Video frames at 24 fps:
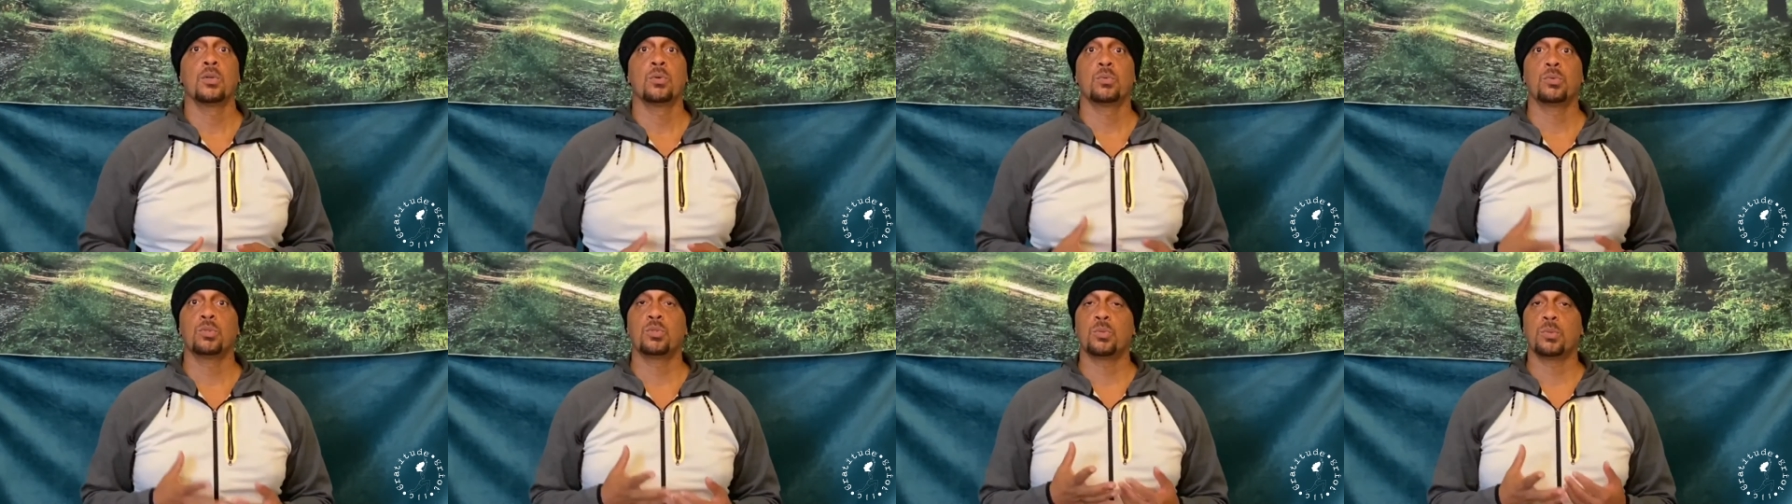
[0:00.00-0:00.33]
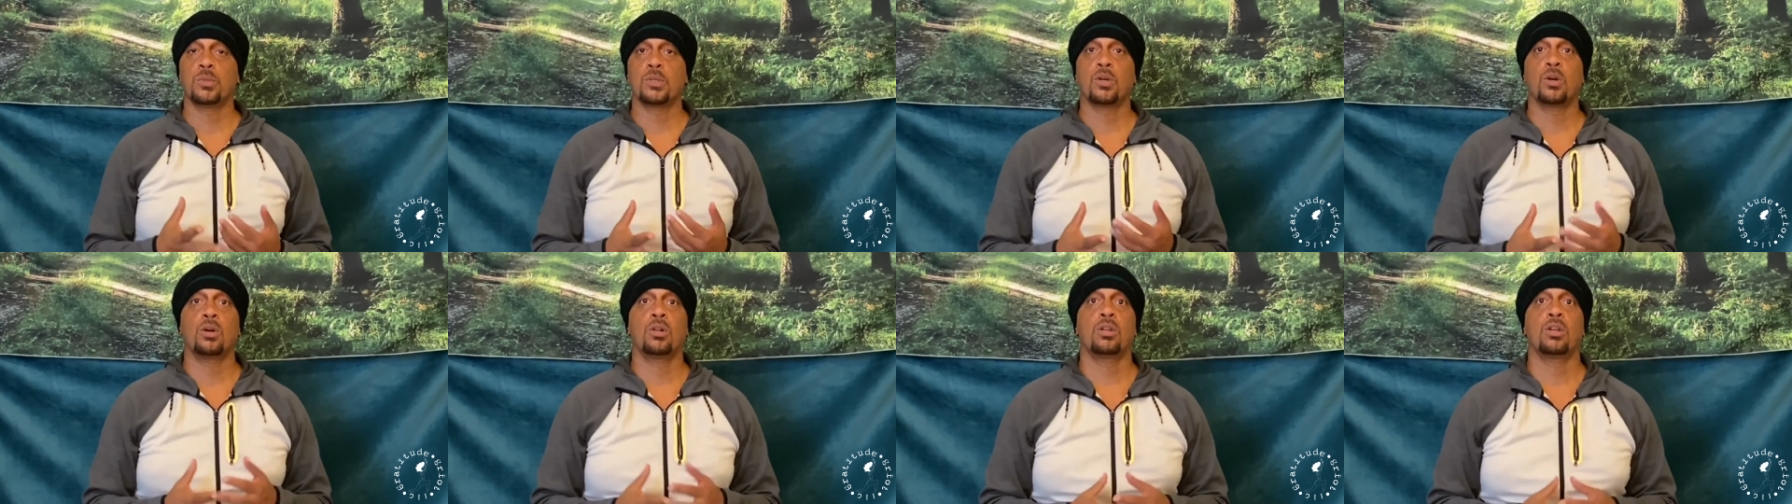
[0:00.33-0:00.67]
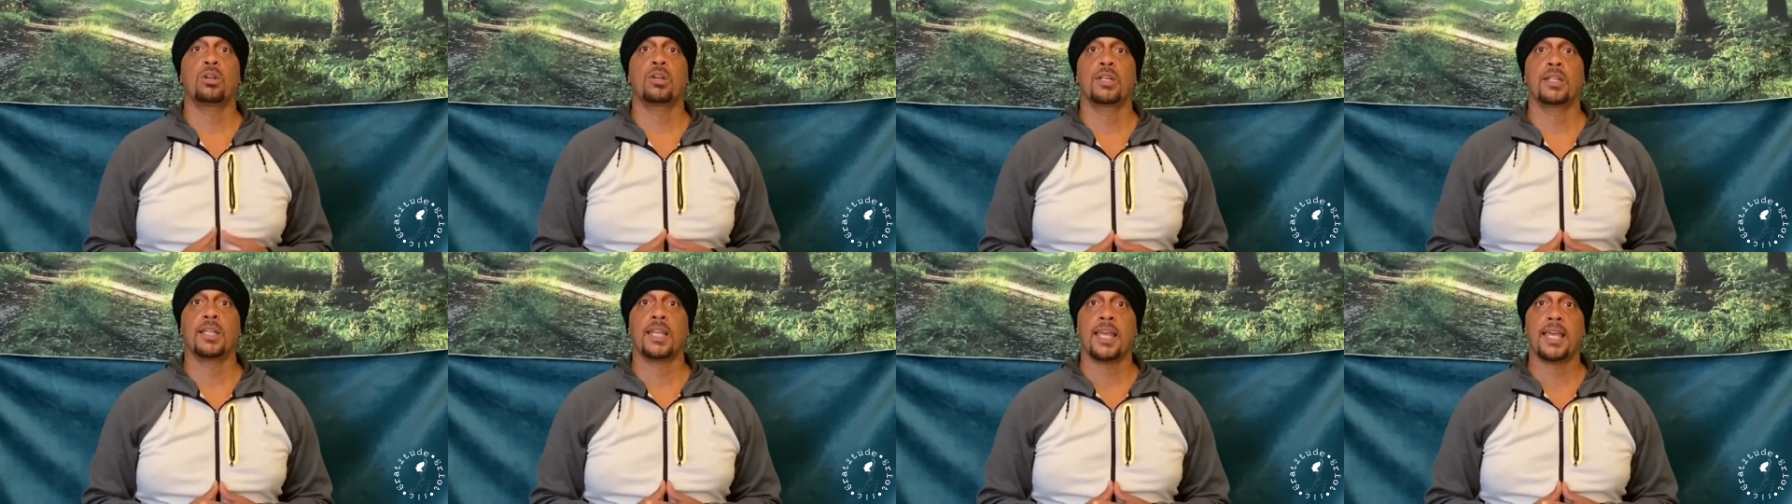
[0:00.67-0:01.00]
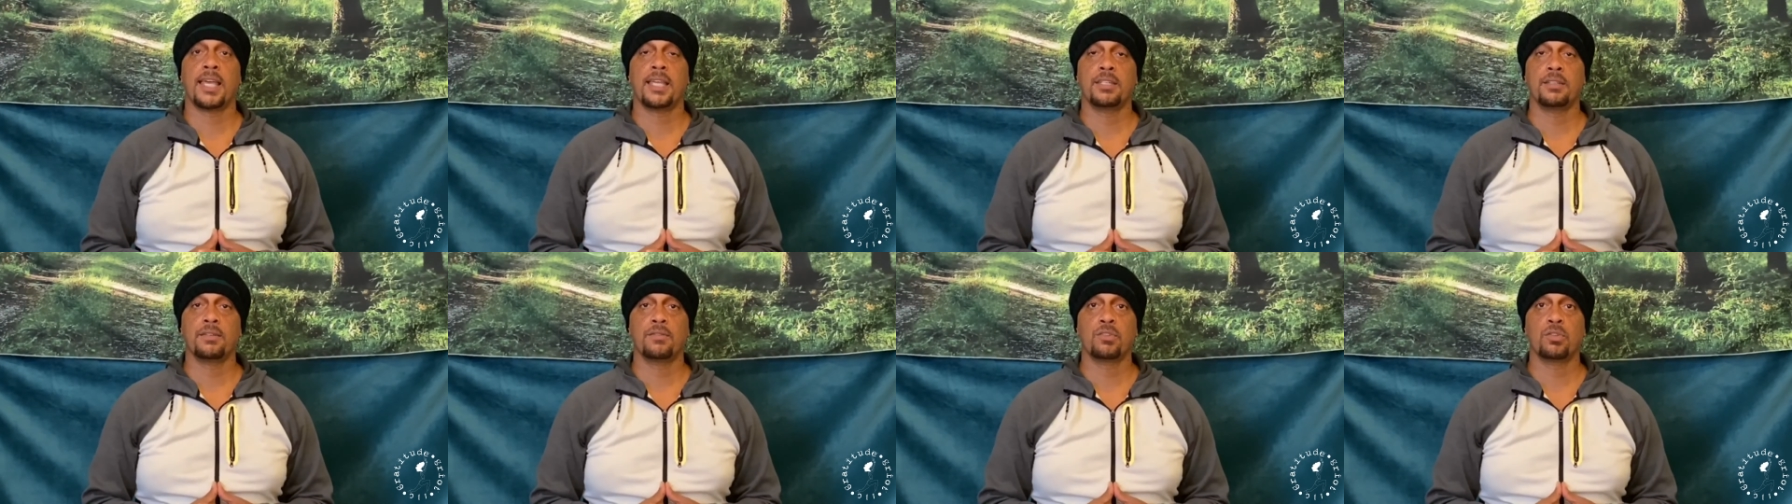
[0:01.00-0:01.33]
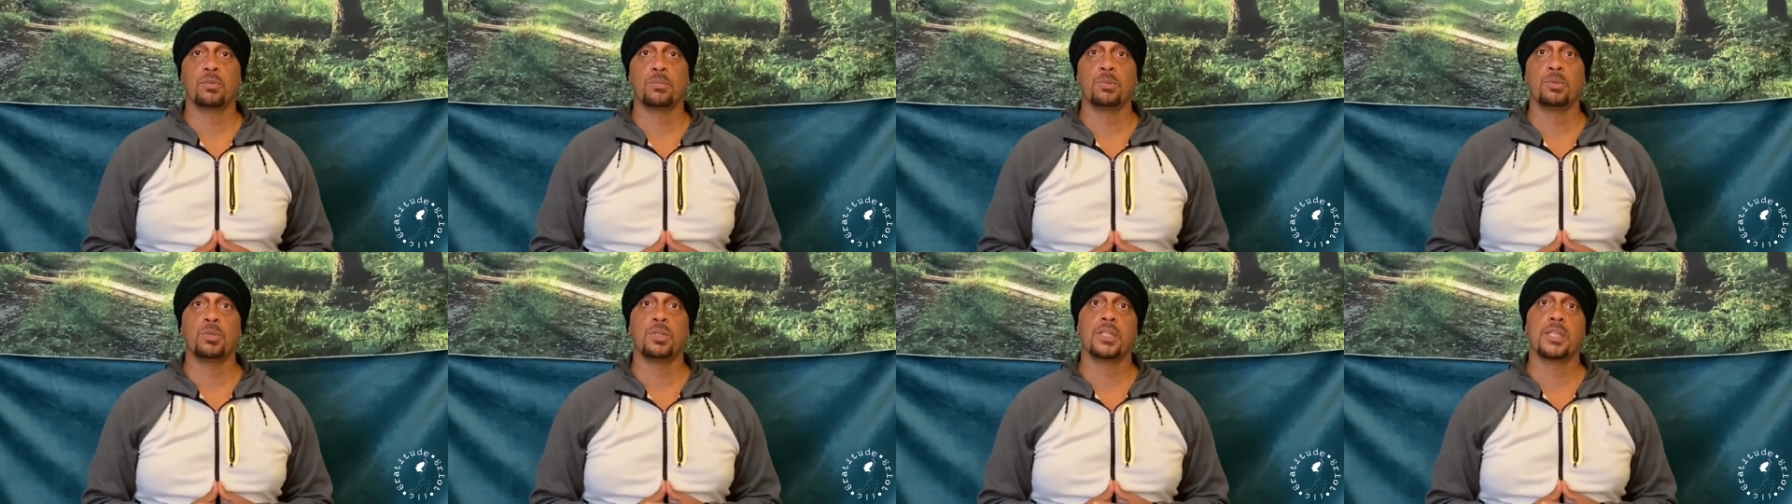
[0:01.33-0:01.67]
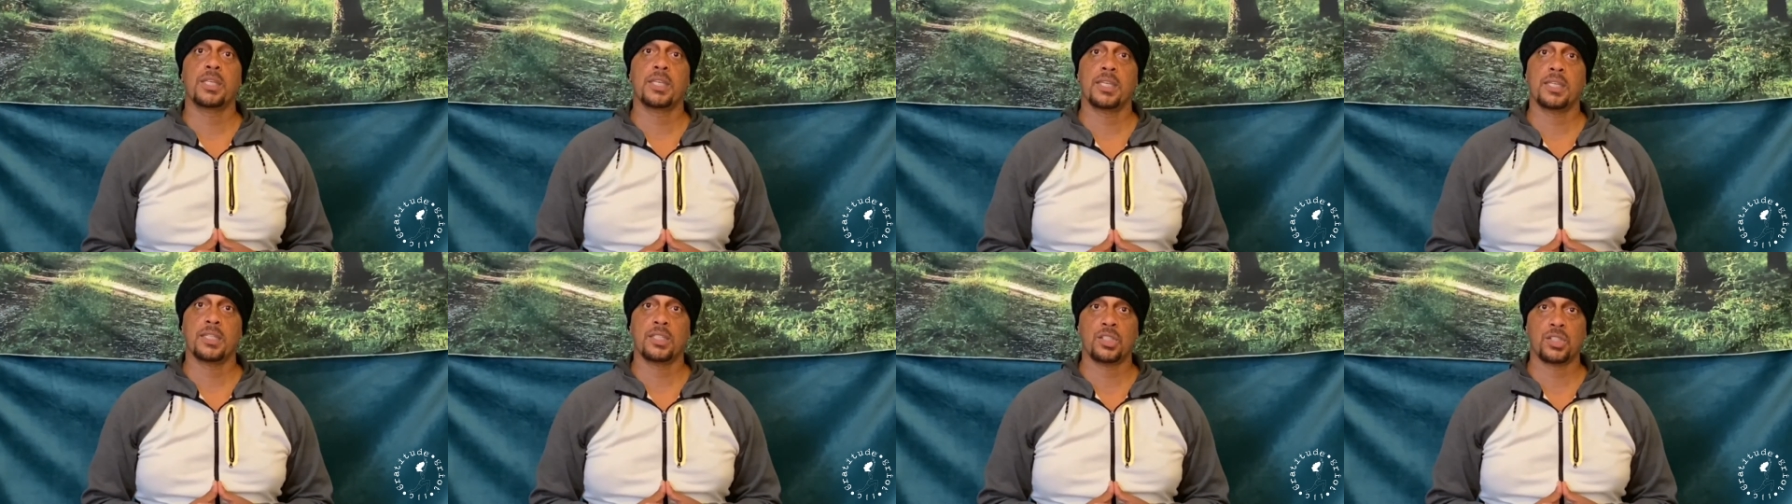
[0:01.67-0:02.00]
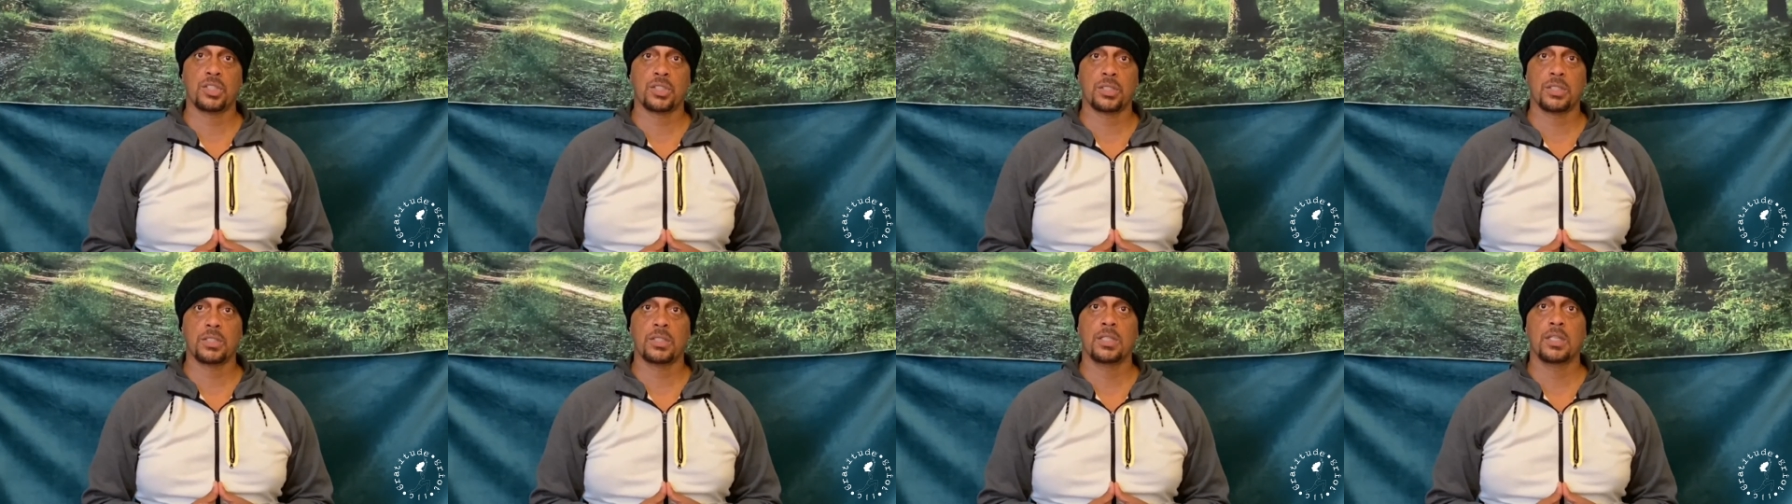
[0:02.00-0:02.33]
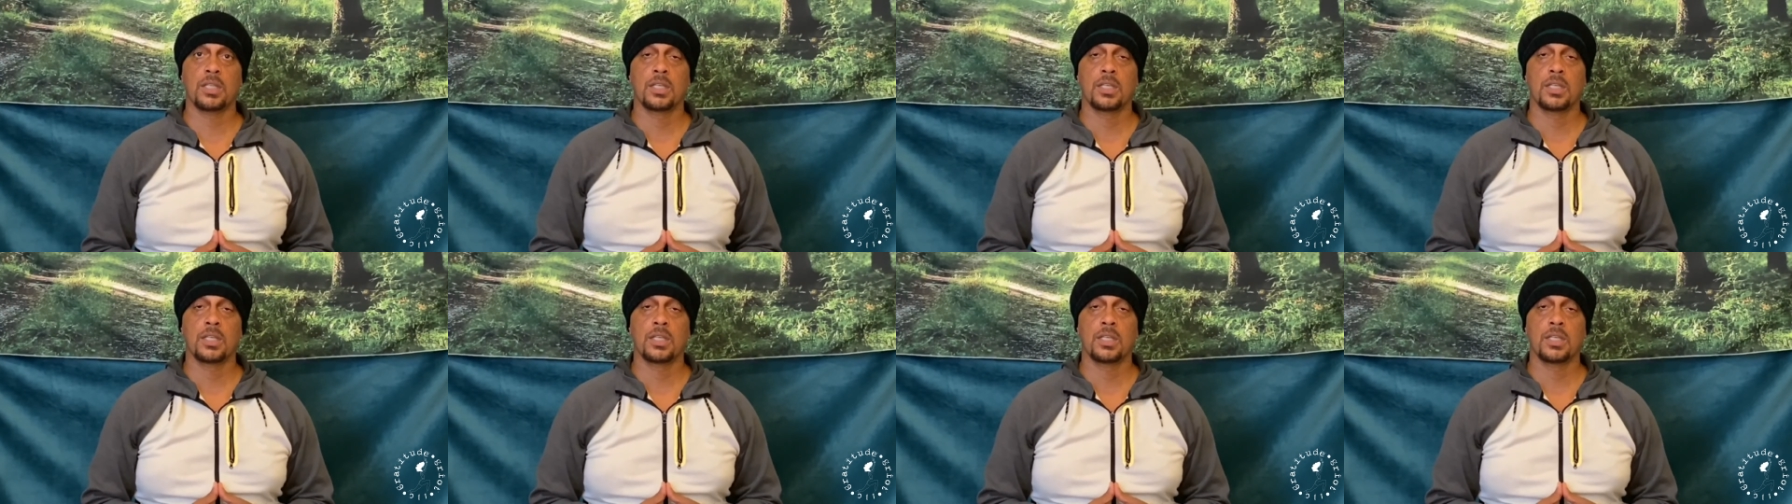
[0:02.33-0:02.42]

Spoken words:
which we call our gland of communication.